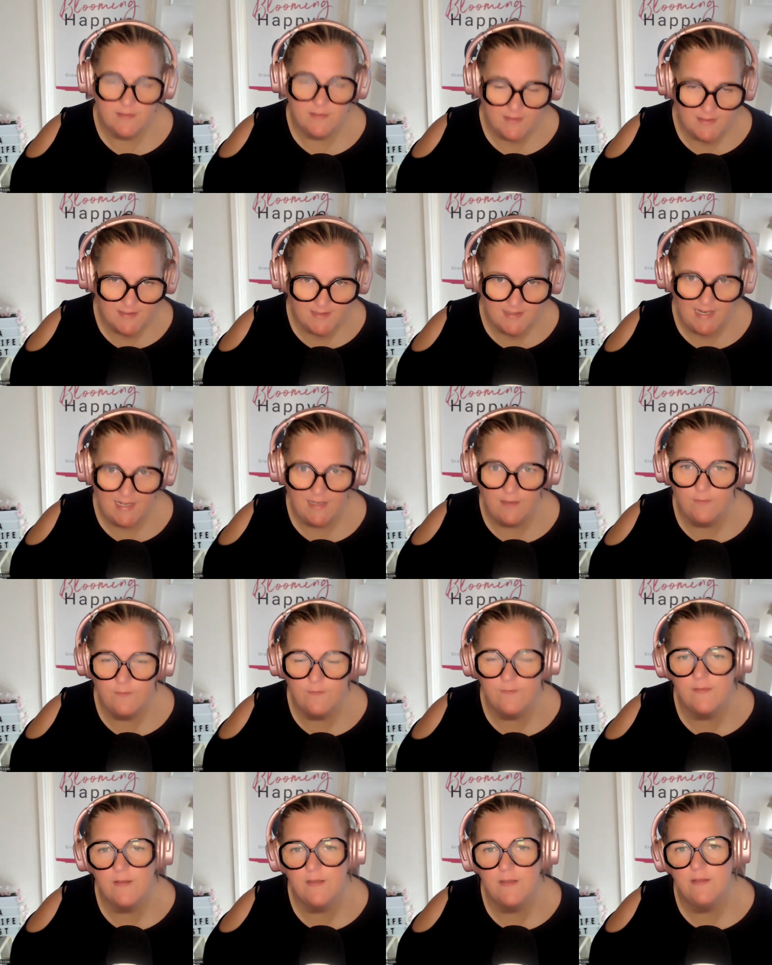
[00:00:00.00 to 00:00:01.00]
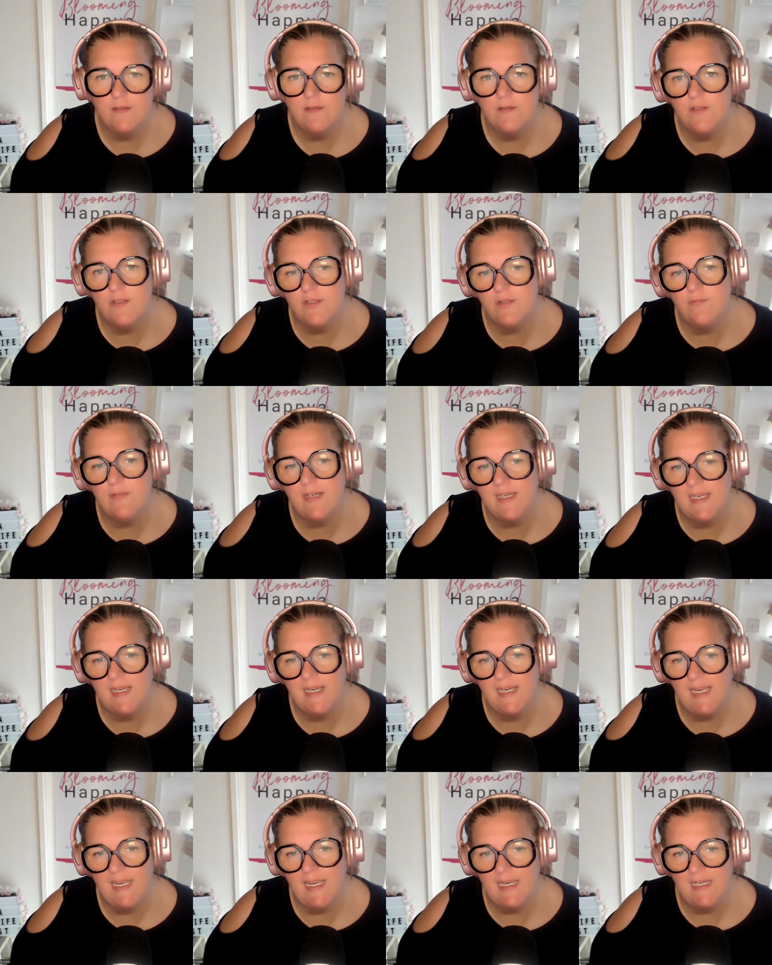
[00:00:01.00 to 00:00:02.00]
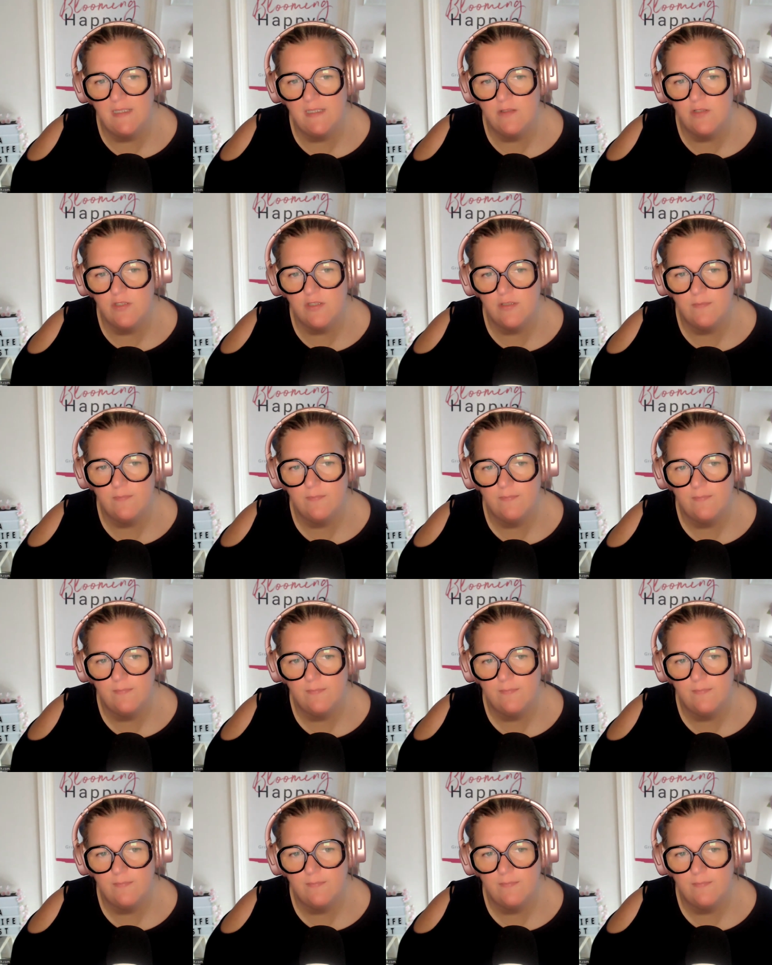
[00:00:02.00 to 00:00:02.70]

safe to re-engage.